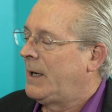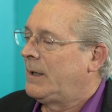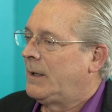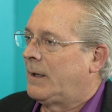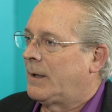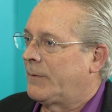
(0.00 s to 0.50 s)

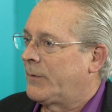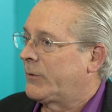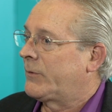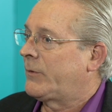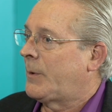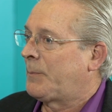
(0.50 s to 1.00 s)

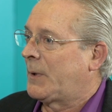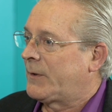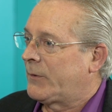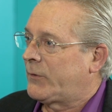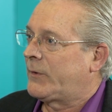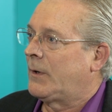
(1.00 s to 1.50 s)
But
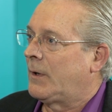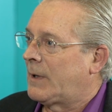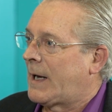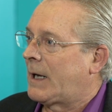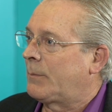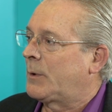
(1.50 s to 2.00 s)
there's still a
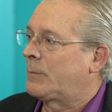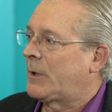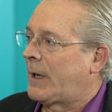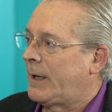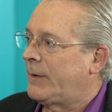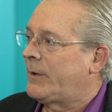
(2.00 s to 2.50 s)
lot of
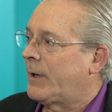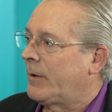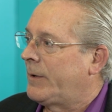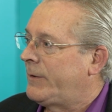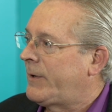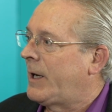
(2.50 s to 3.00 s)

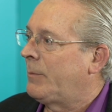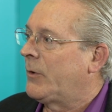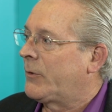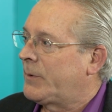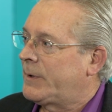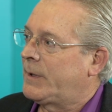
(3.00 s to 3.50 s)
proprietary
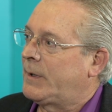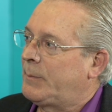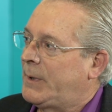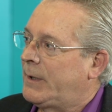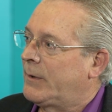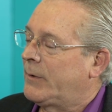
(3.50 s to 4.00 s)
tables within the
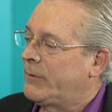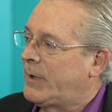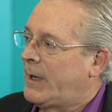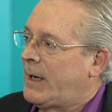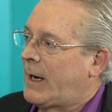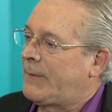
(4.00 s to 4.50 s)
meters.
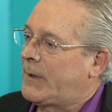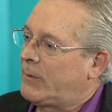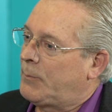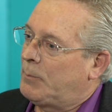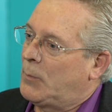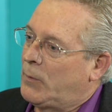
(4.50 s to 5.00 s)
I
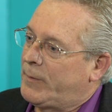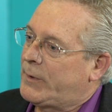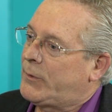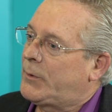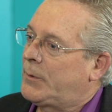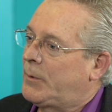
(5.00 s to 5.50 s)
think moving
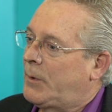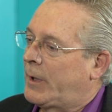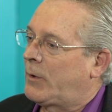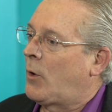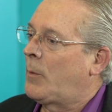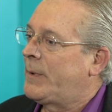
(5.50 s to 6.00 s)
to an
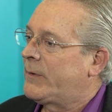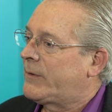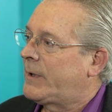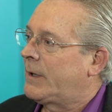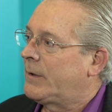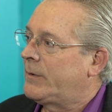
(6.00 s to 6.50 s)
open
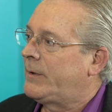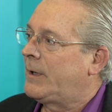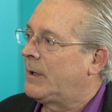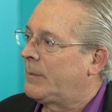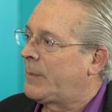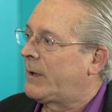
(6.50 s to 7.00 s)
standard
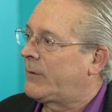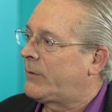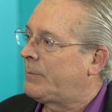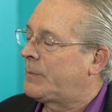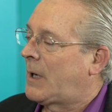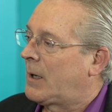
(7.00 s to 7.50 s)
DLMS
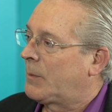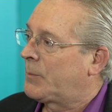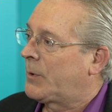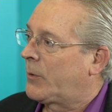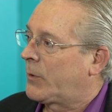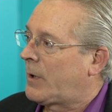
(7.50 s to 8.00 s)

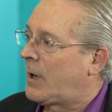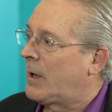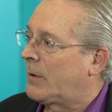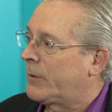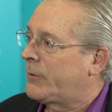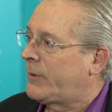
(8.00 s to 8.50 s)

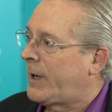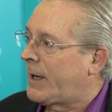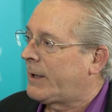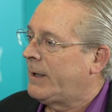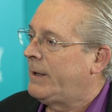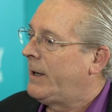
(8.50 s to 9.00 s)
protocol or
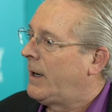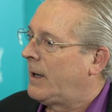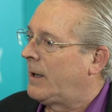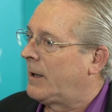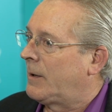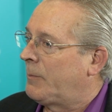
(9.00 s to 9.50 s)
stack
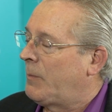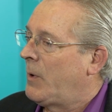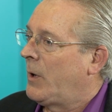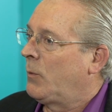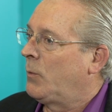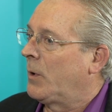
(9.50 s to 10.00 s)

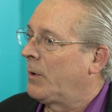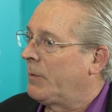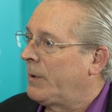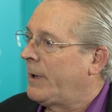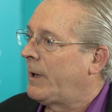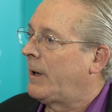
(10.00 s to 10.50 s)

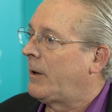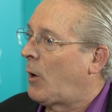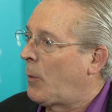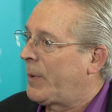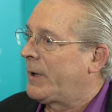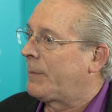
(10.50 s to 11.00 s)
will
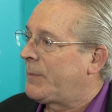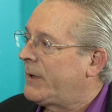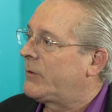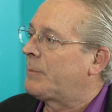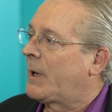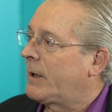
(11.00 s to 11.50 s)
open up
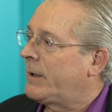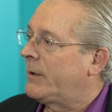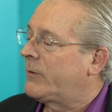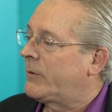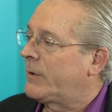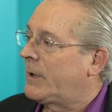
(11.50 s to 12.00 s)
these
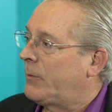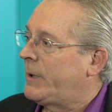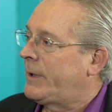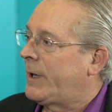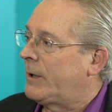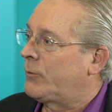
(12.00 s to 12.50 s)
markets so that we
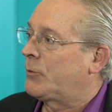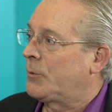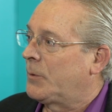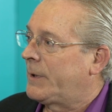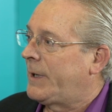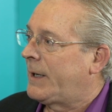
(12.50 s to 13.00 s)
can
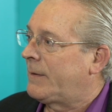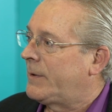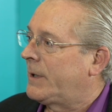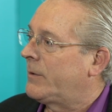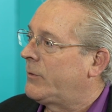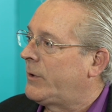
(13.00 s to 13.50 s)
truly have the
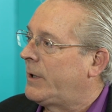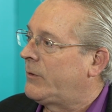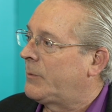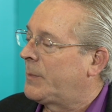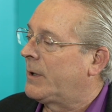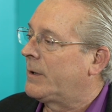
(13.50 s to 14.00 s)

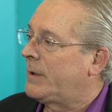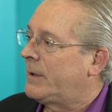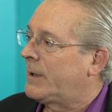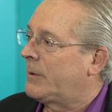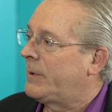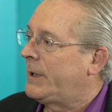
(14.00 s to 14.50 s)
interchangeability
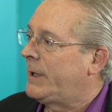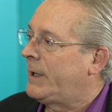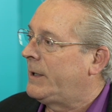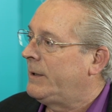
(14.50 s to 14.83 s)
that we need.